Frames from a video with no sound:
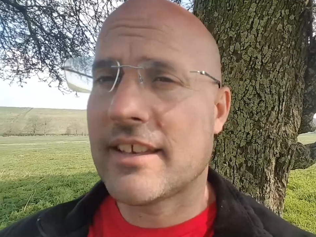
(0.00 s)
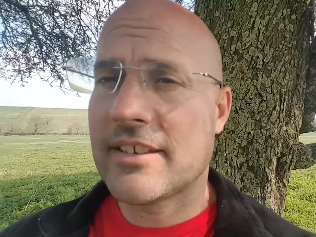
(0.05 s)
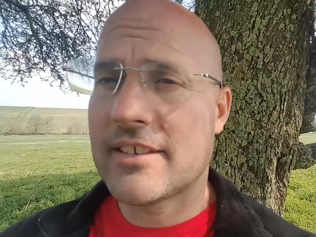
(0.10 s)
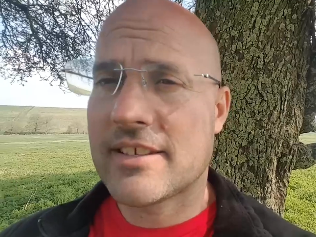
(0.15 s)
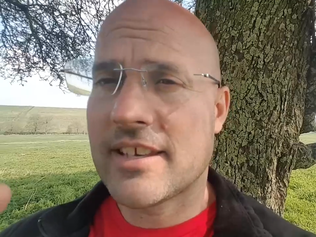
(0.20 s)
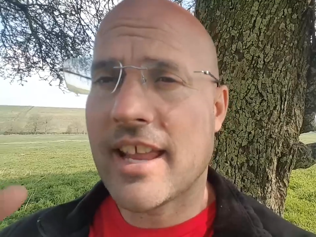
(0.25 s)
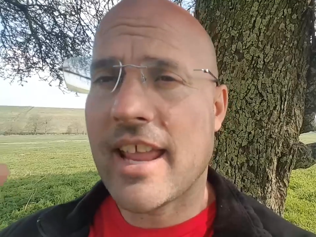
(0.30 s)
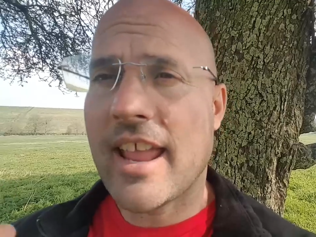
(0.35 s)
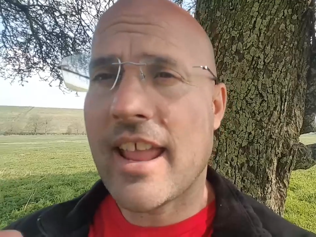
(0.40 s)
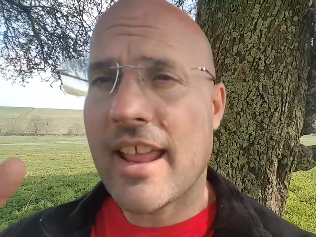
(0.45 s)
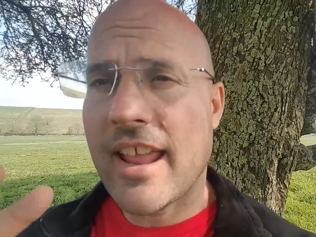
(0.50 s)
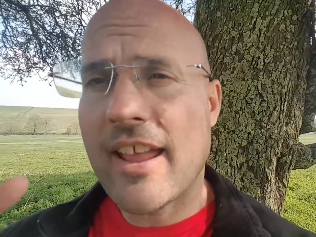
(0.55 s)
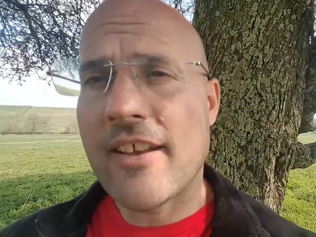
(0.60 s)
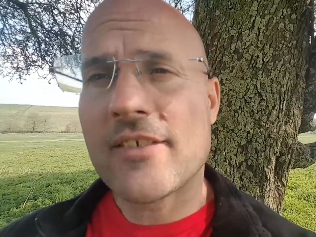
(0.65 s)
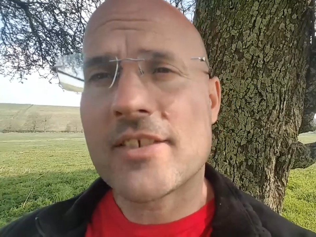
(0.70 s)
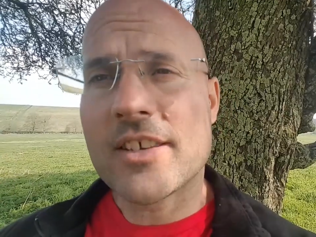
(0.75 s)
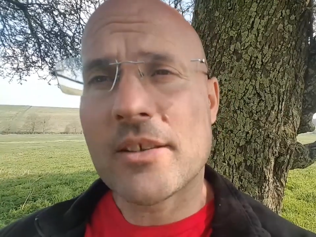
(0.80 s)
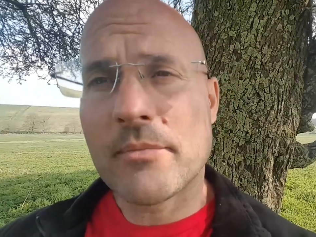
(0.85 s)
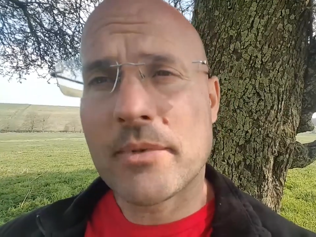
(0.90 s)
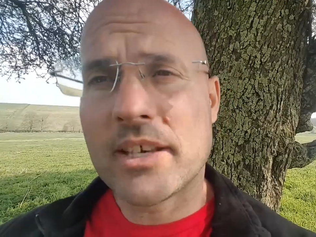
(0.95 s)
to ha
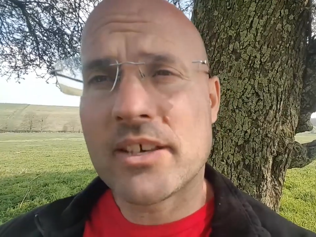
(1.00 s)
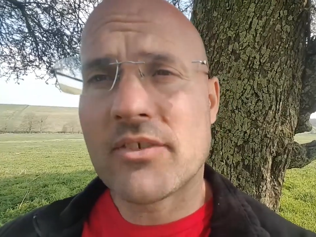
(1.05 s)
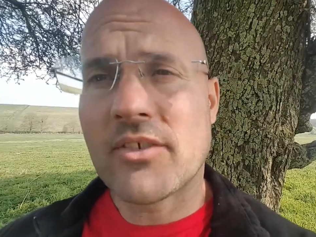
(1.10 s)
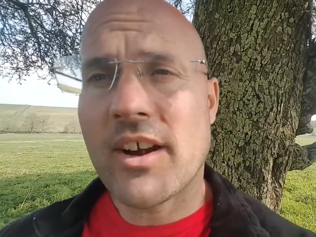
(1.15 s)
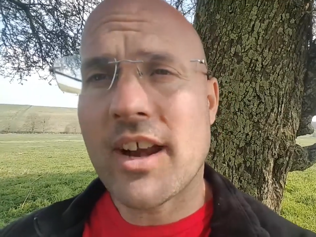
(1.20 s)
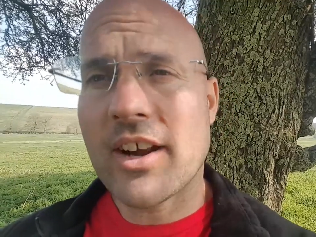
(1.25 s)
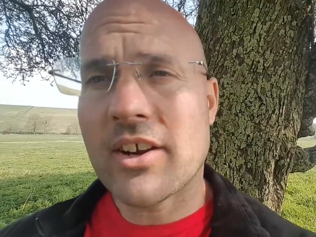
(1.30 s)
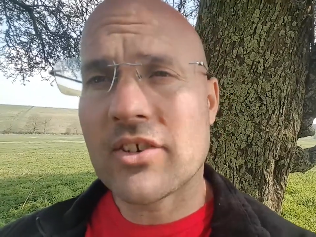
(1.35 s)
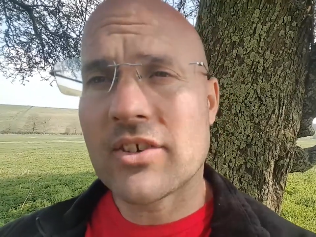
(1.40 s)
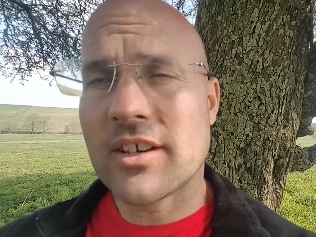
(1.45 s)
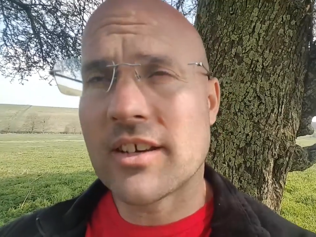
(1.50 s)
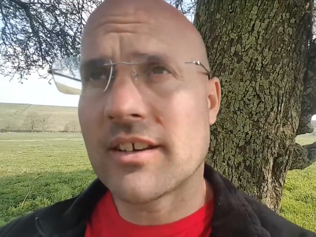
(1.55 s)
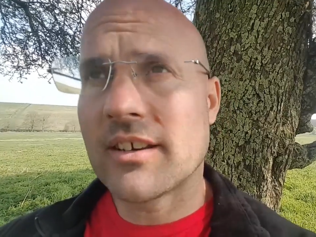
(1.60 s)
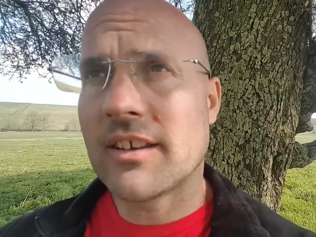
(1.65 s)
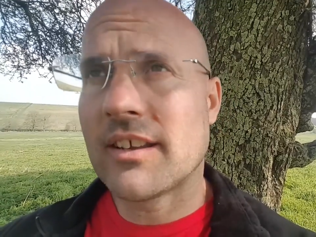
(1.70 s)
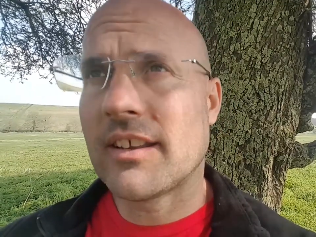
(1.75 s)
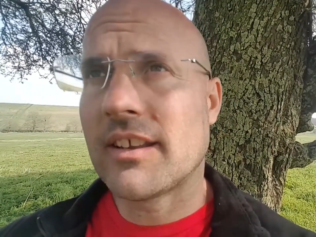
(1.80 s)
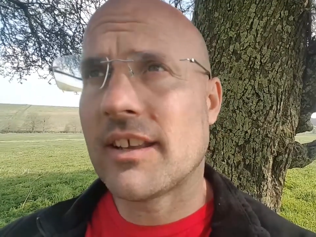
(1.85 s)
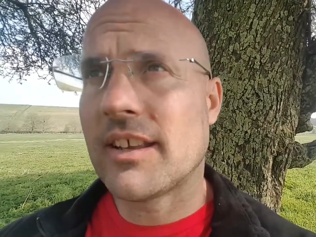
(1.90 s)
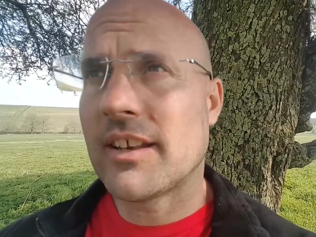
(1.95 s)
have some
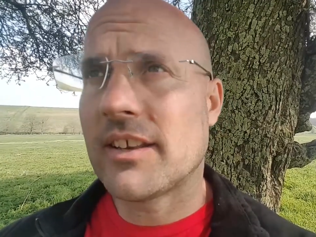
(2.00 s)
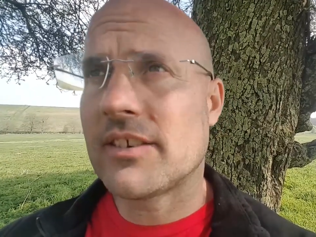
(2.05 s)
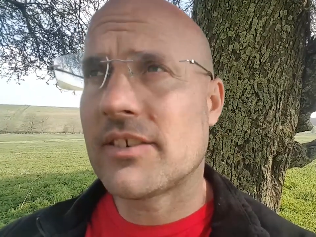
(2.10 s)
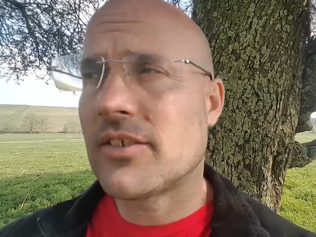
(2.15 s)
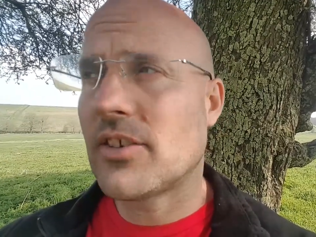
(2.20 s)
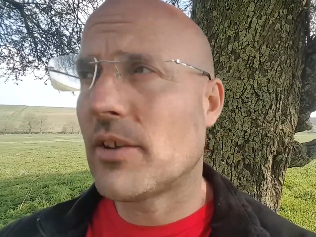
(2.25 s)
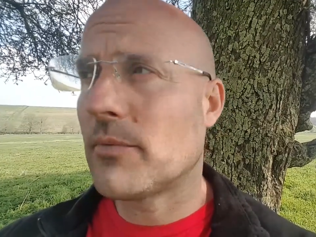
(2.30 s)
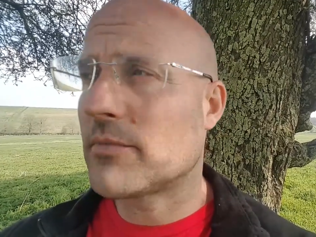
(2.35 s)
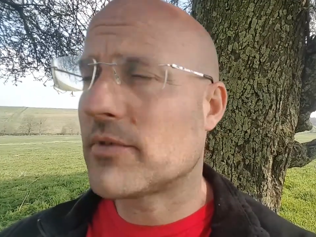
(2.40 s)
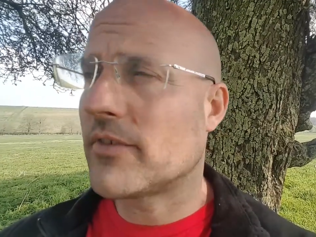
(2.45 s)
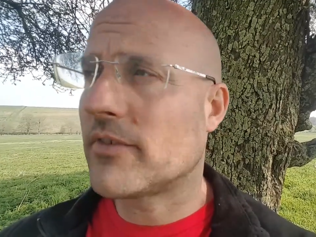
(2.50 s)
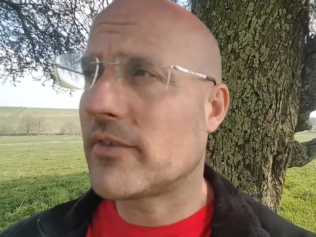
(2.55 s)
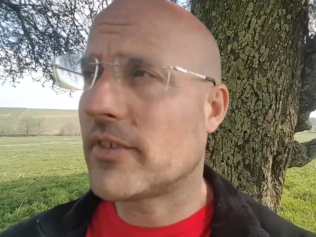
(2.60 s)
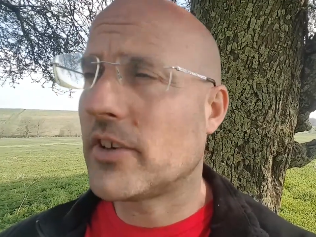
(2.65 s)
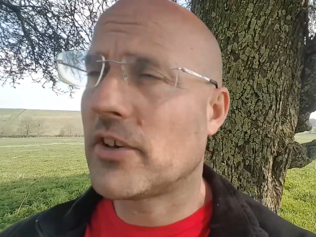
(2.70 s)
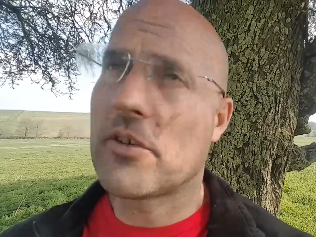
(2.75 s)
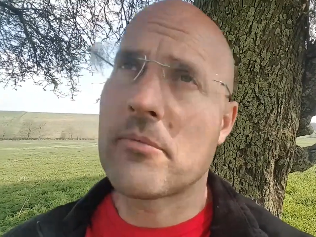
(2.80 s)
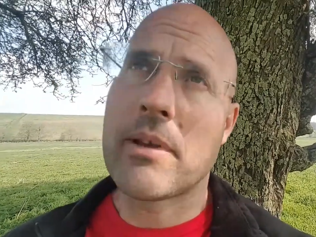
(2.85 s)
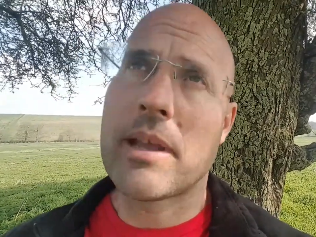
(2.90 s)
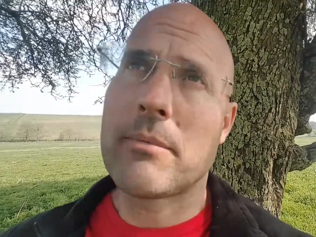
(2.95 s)
interaction in terms of
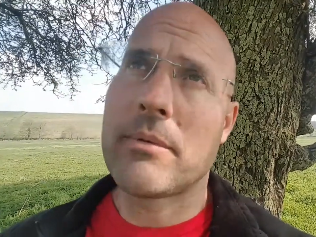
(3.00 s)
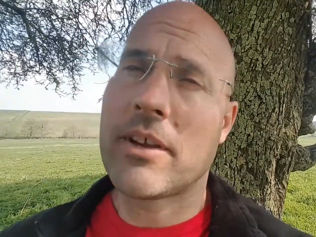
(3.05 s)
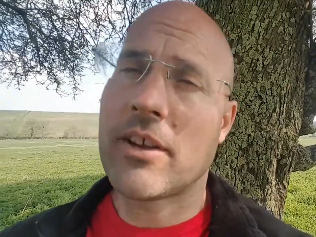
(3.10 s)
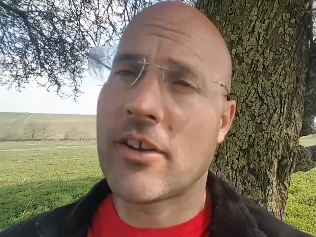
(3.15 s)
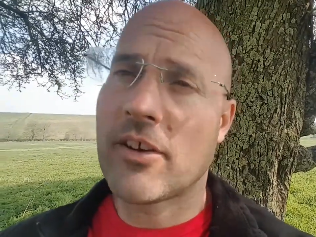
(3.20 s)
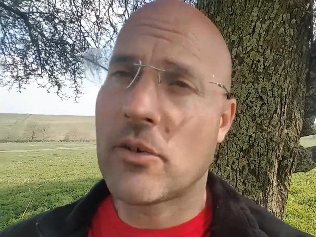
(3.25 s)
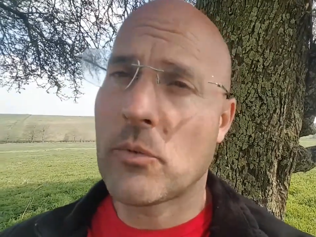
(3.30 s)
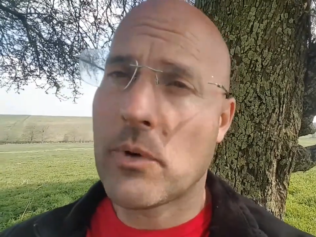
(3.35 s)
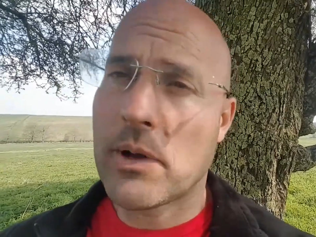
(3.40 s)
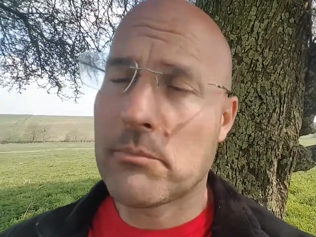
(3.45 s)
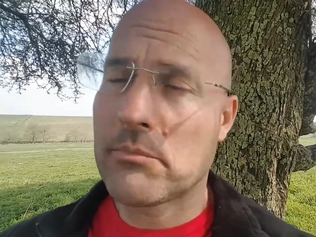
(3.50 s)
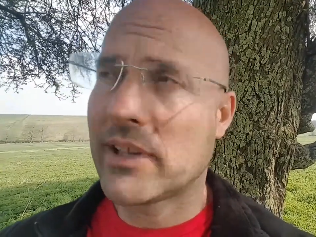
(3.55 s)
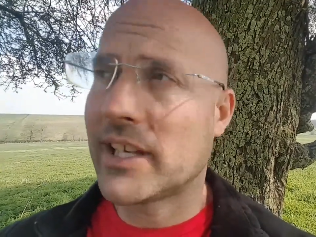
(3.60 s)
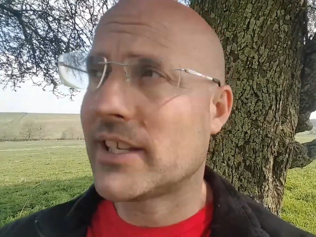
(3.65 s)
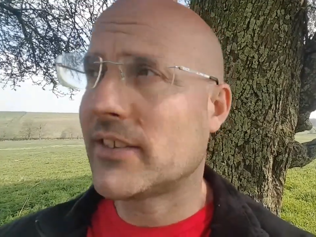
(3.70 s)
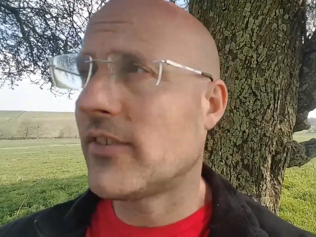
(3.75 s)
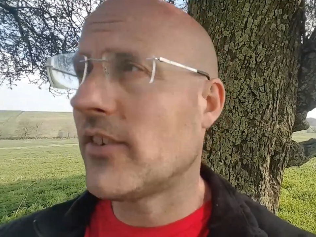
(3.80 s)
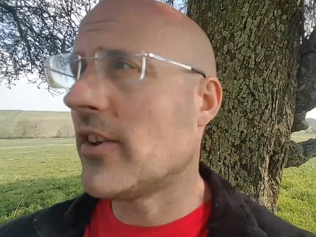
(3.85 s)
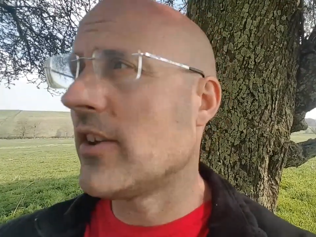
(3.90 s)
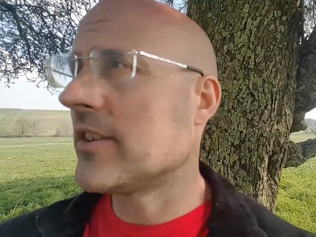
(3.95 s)
you know maybe you go to one
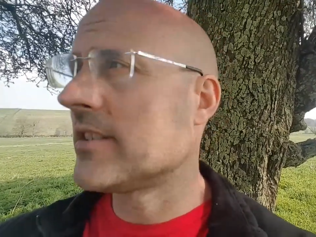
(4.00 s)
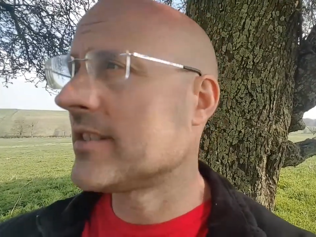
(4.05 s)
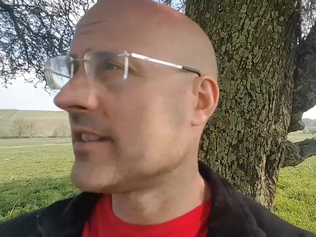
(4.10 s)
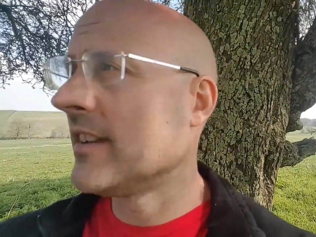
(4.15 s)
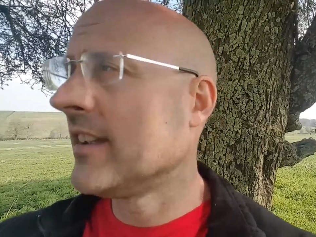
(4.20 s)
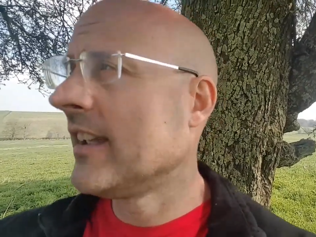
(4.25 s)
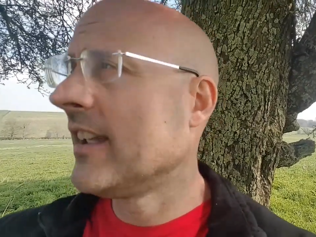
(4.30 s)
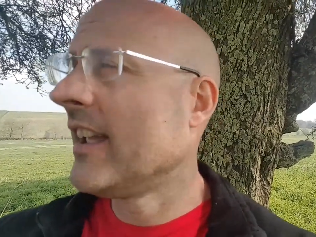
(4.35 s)
place first